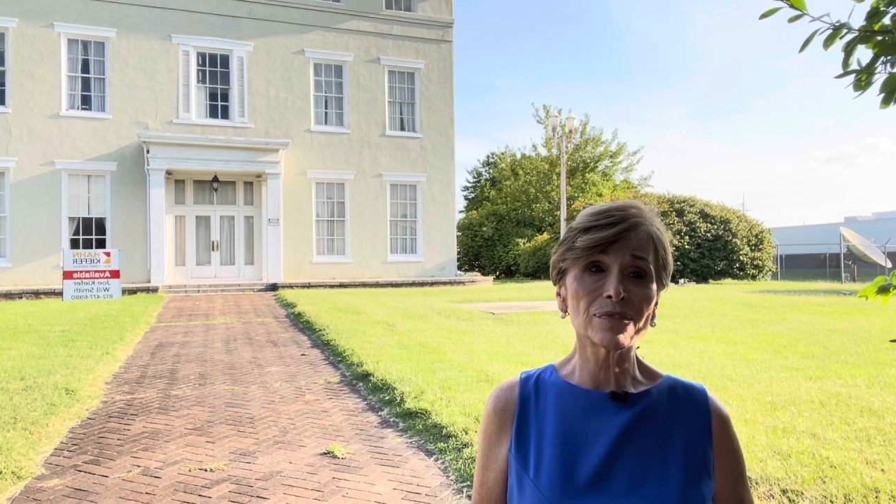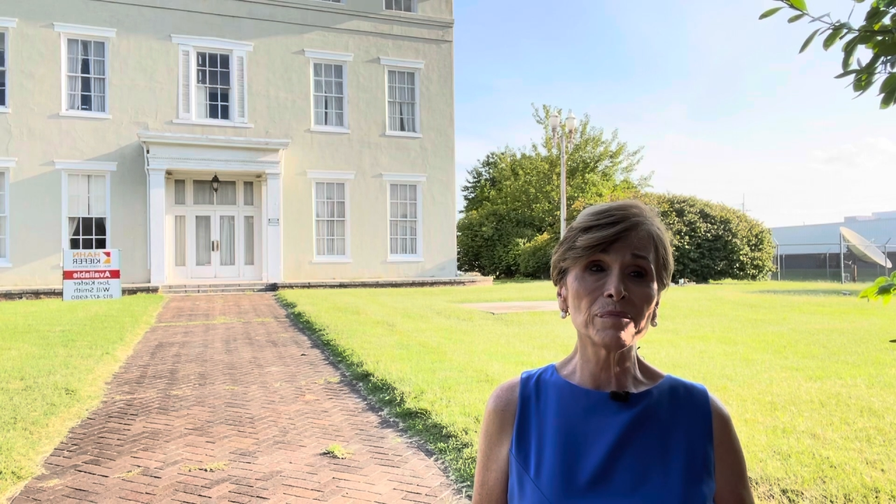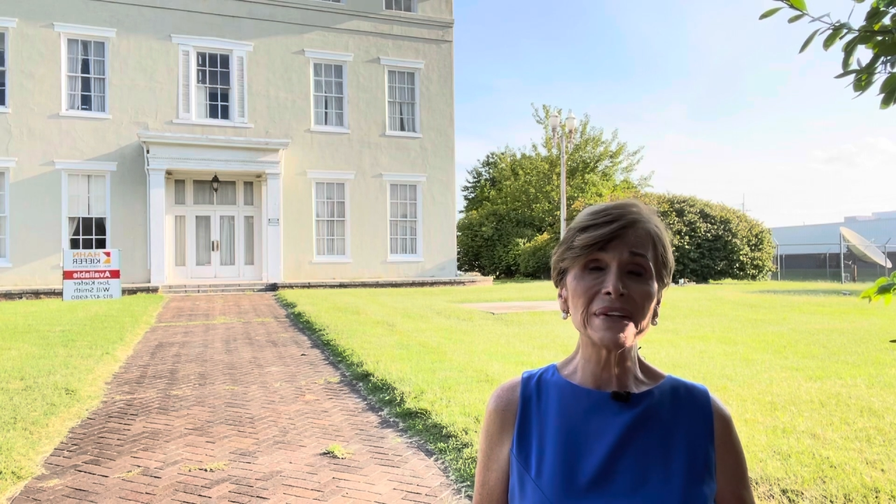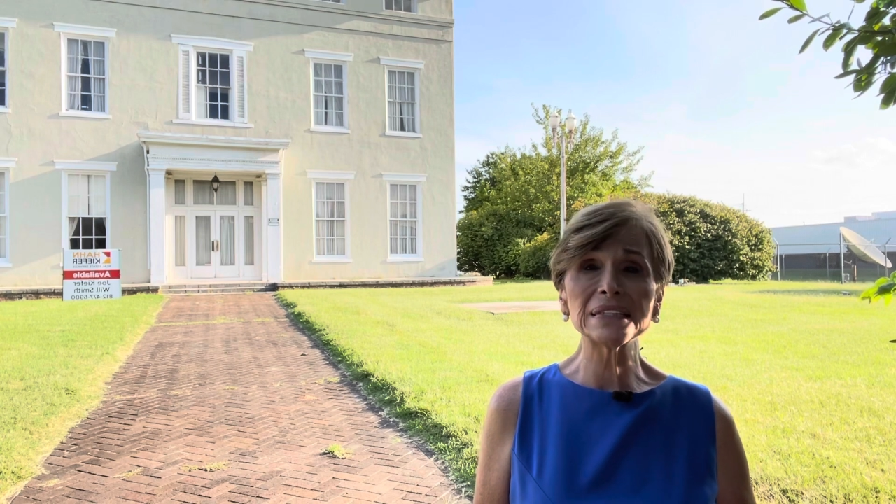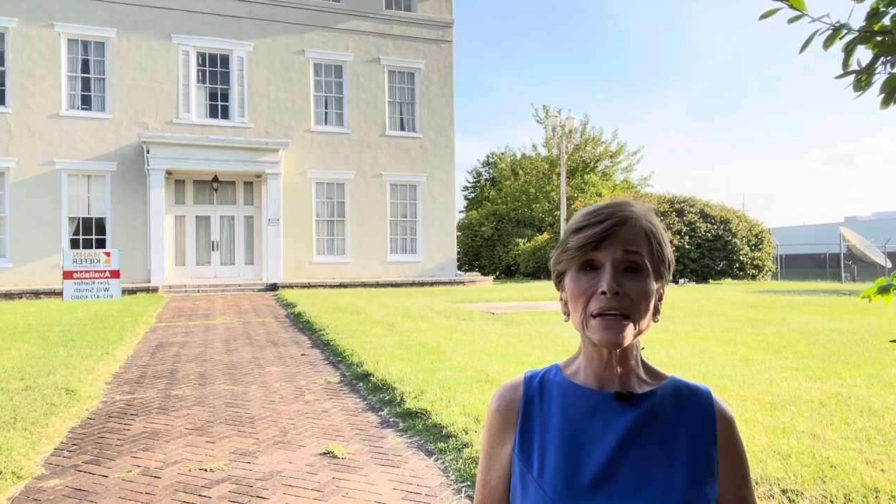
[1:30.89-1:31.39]

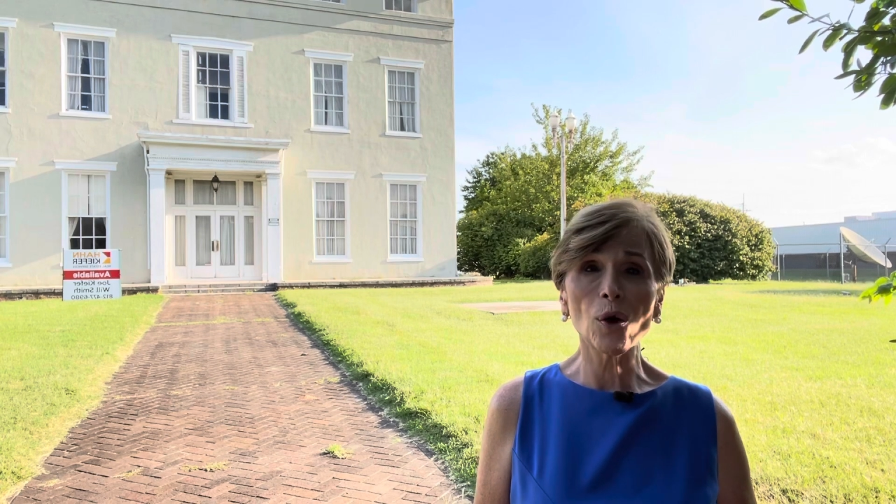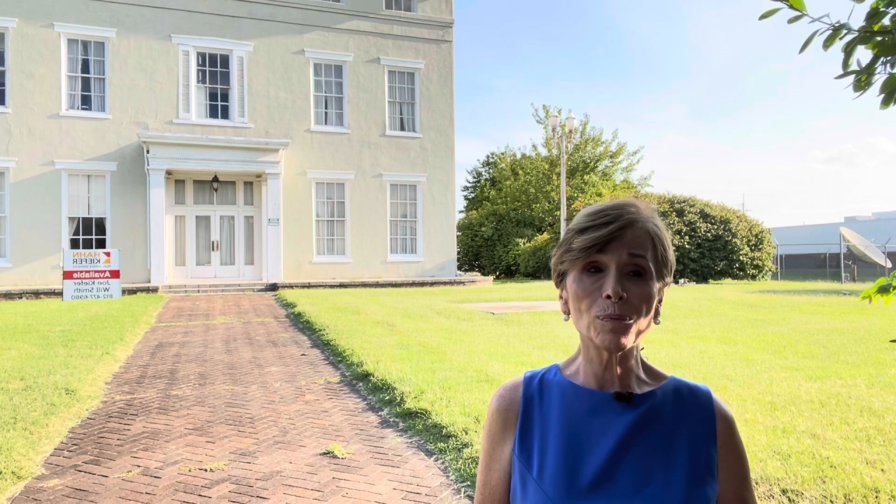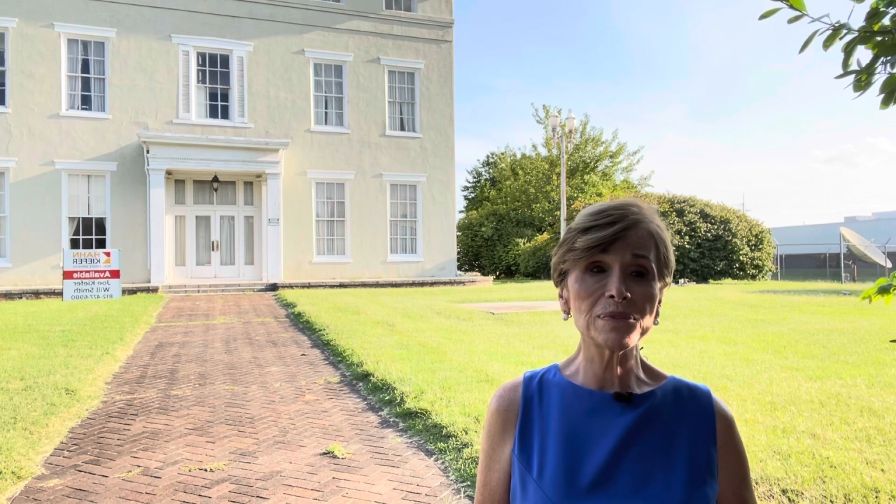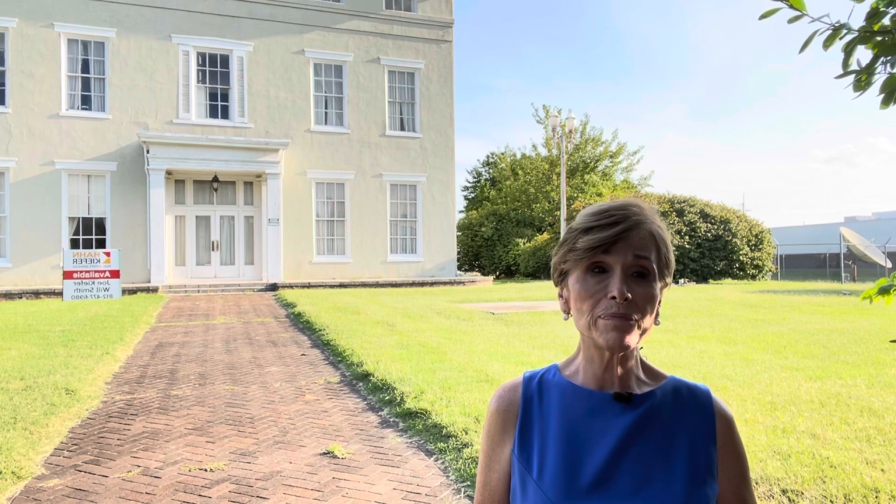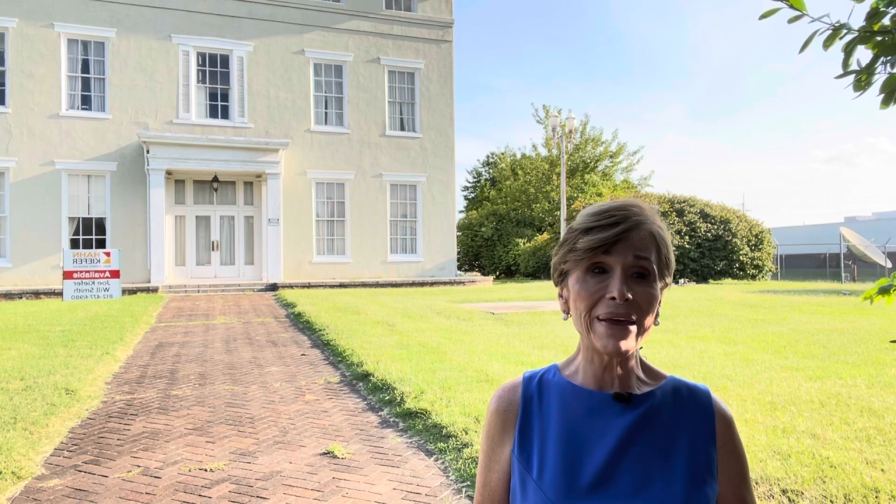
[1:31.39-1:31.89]
from this
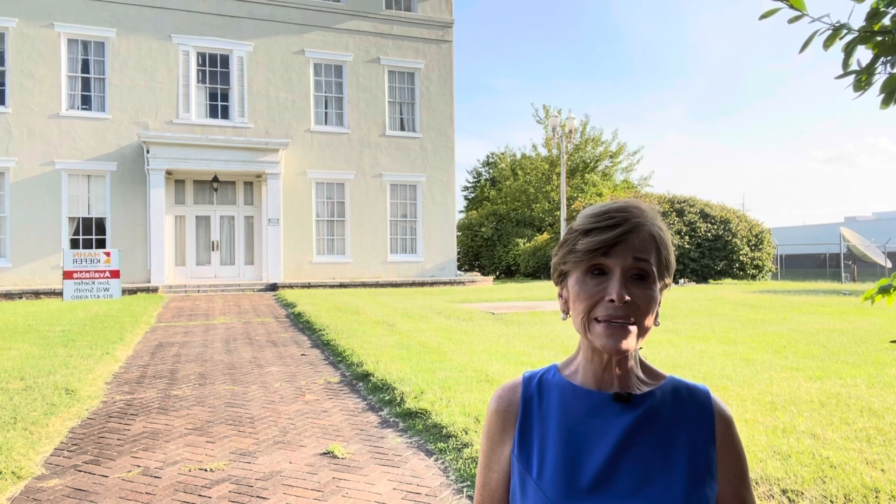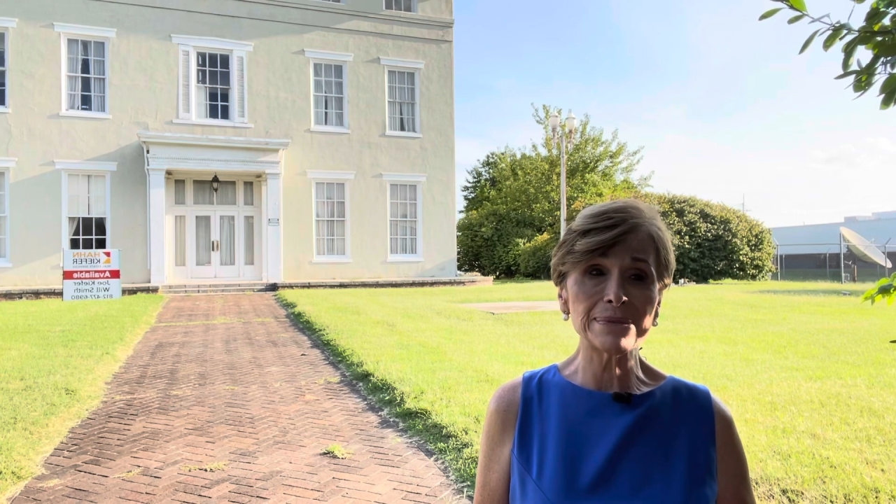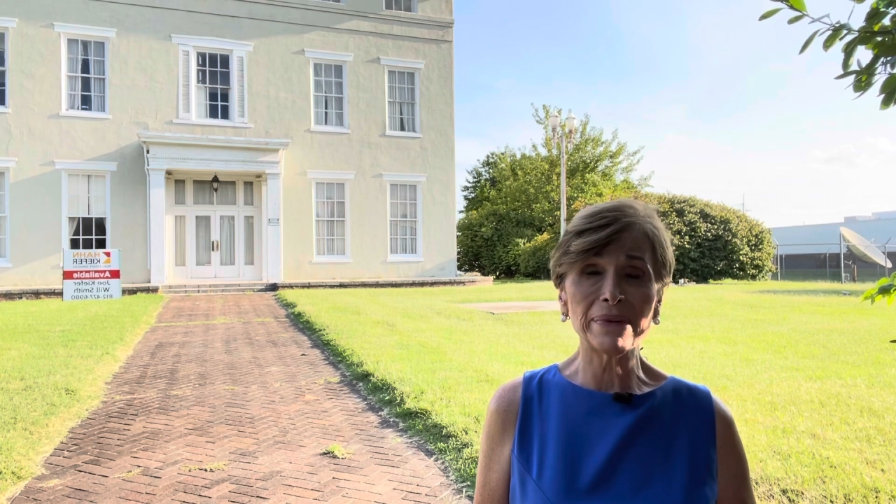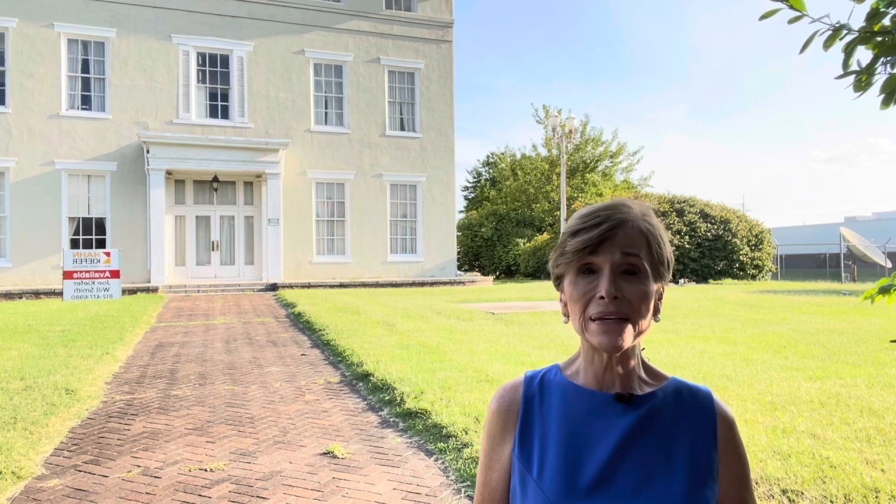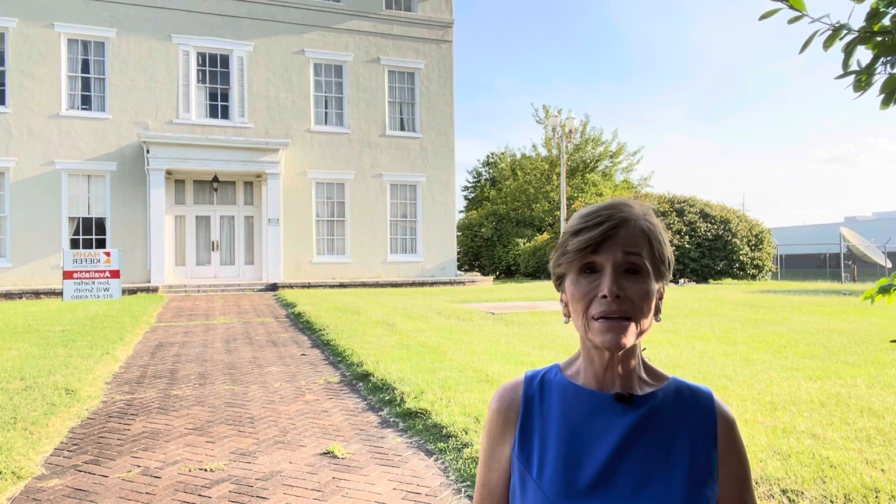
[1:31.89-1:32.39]
home's
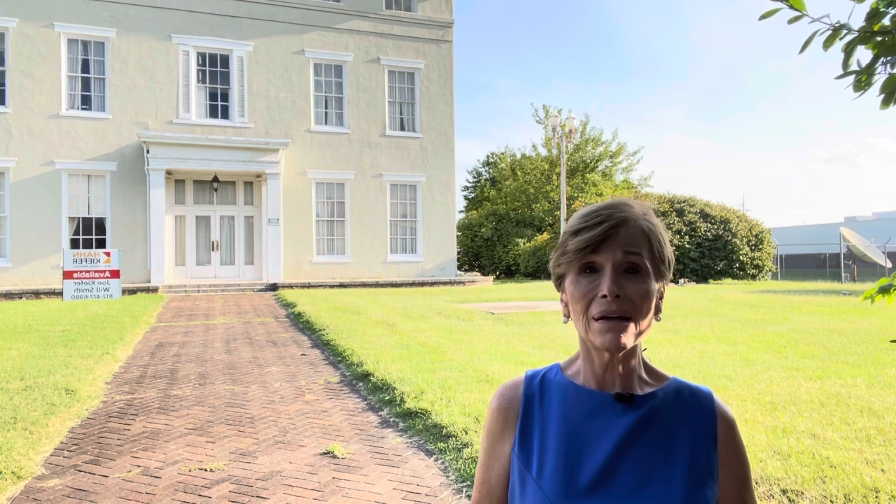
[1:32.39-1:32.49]
basement